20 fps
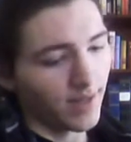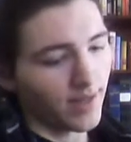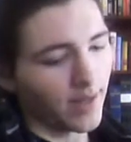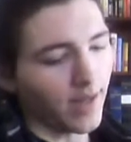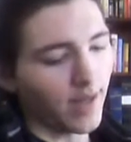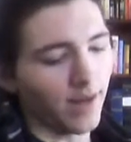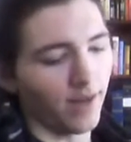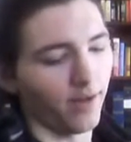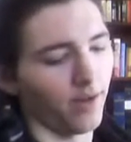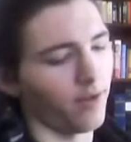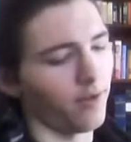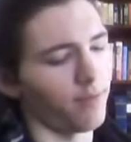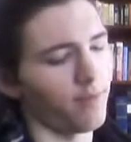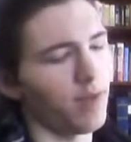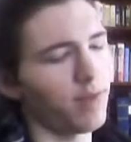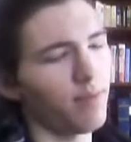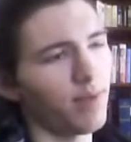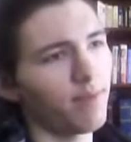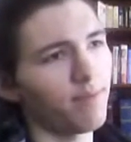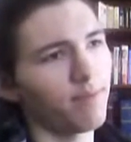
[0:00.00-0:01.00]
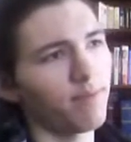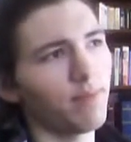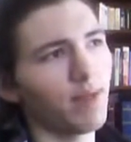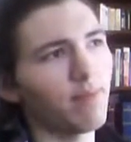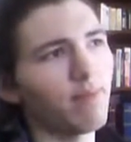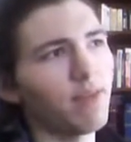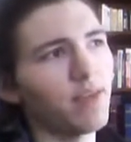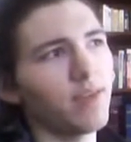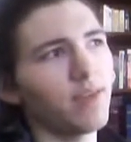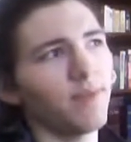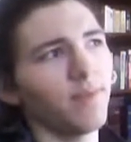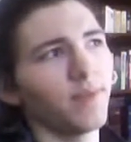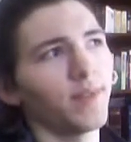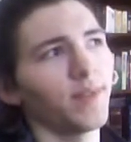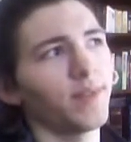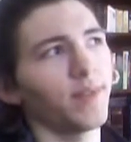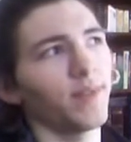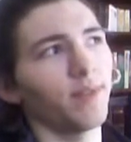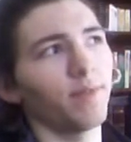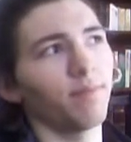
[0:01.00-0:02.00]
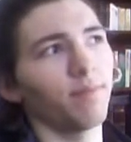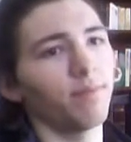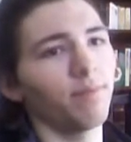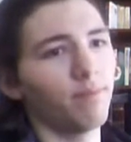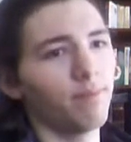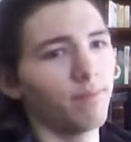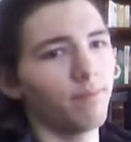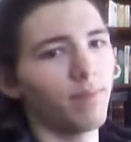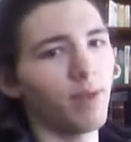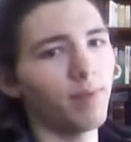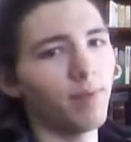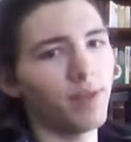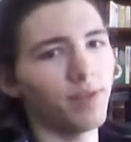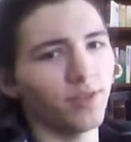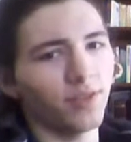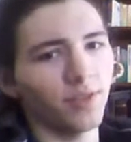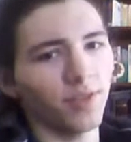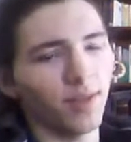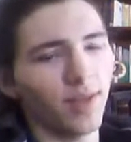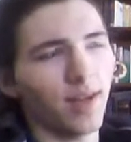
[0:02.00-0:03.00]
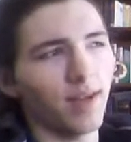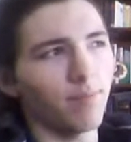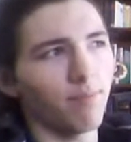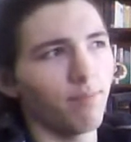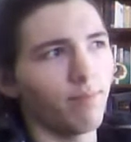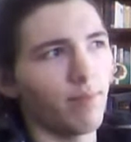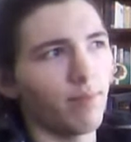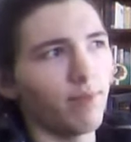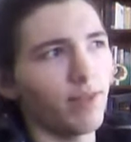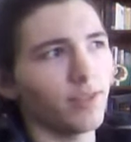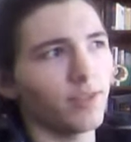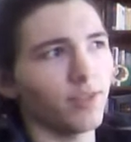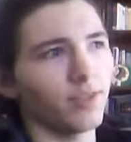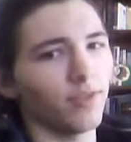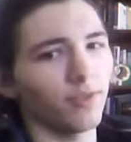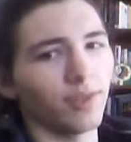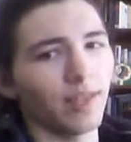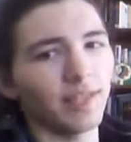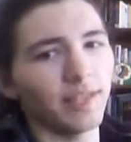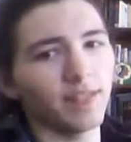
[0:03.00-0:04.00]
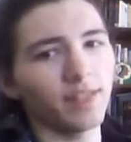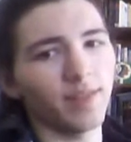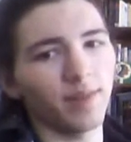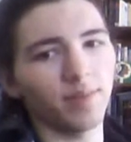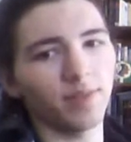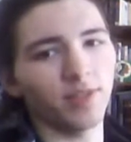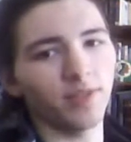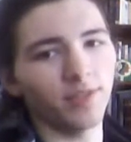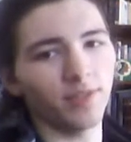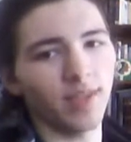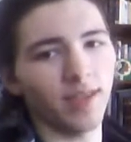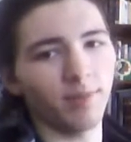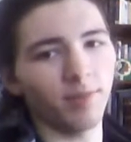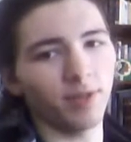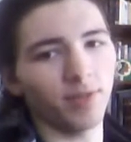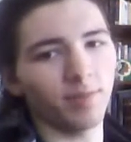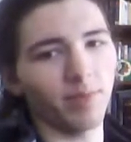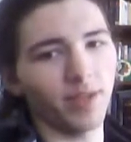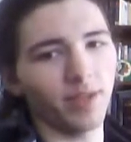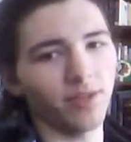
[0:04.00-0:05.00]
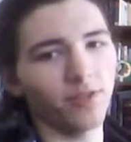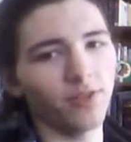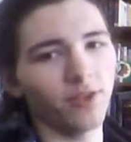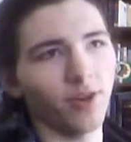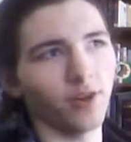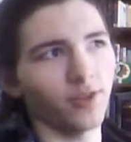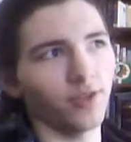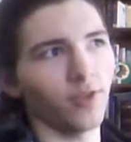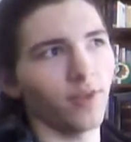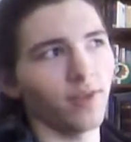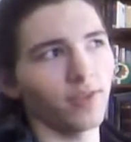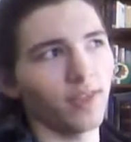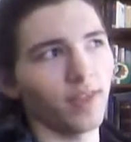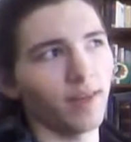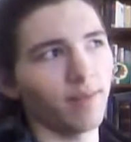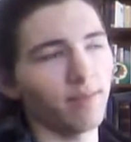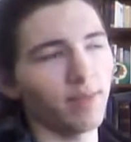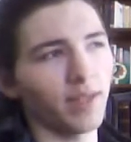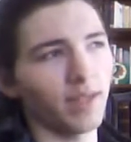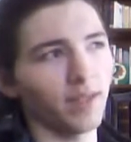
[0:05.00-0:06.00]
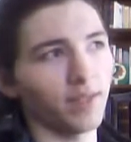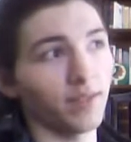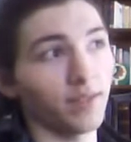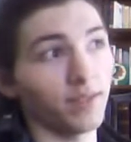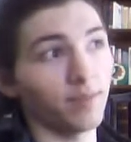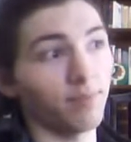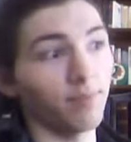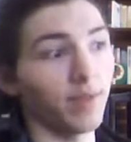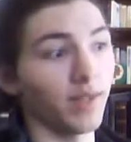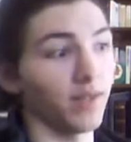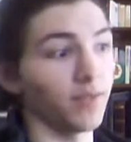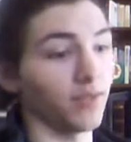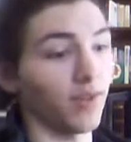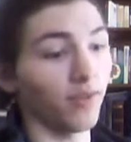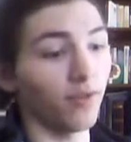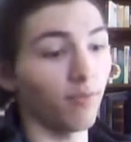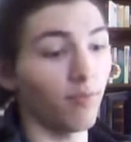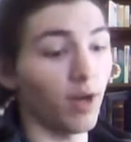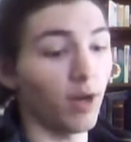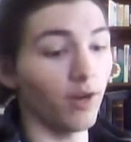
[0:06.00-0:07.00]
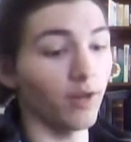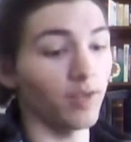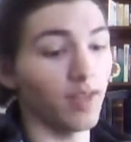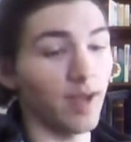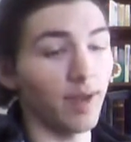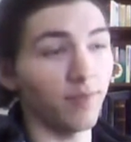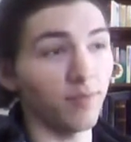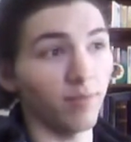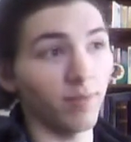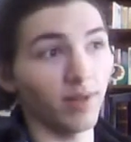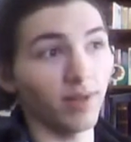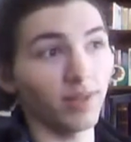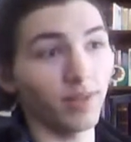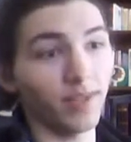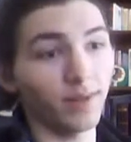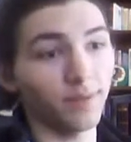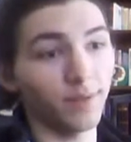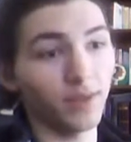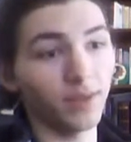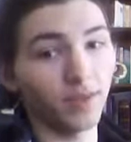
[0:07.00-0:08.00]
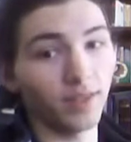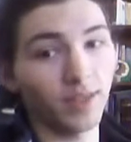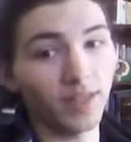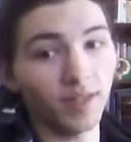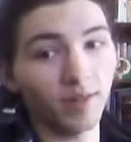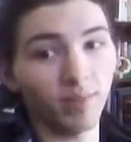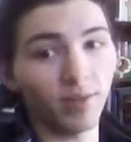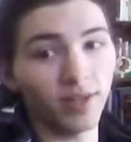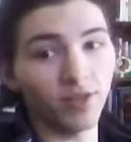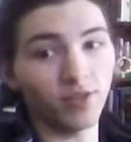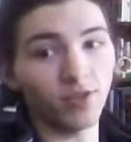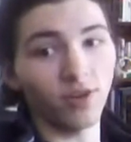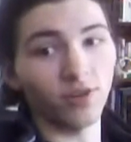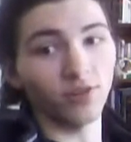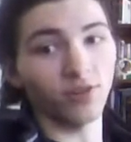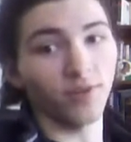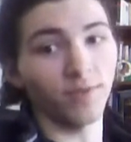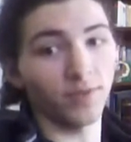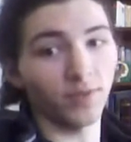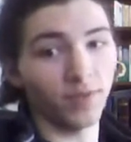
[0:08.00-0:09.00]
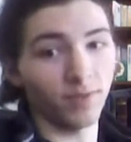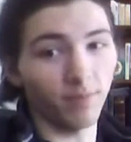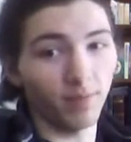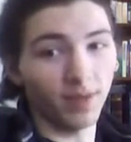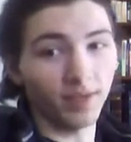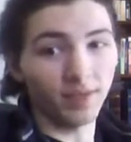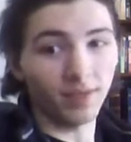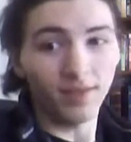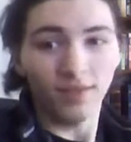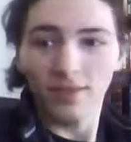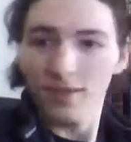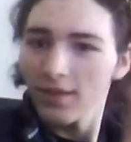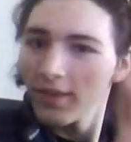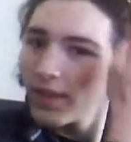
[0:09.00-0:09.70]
I don't know. Maybe I just don't like these episodes that much because Jar Jar is in it. Because underwater they feel the need to bring Jar Jar for some reason.